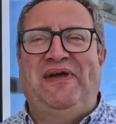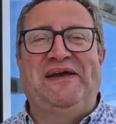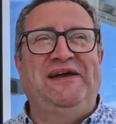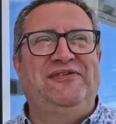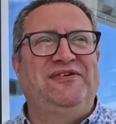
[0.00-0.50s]
I'm
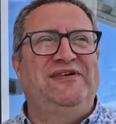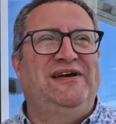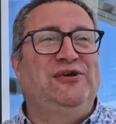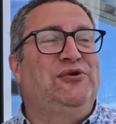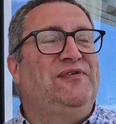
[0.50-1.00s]
going to.
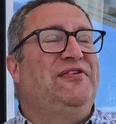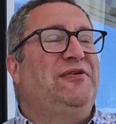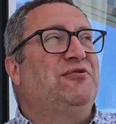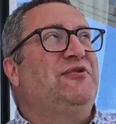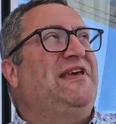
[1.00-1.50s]
Your advice,
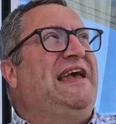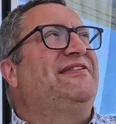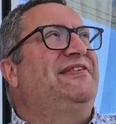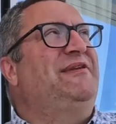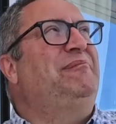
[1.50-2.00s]
I'm sure, is
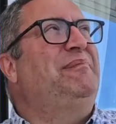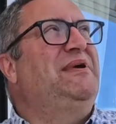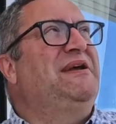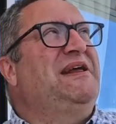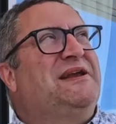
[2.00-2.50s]
excellent, but
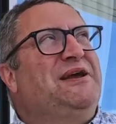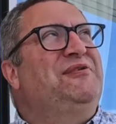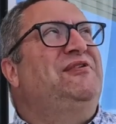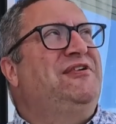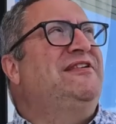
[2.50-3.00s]
I'm going to go
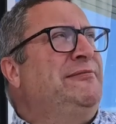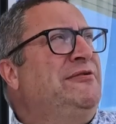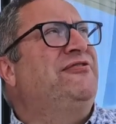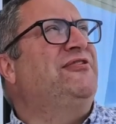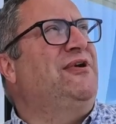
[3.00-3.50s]
for a tiramisu.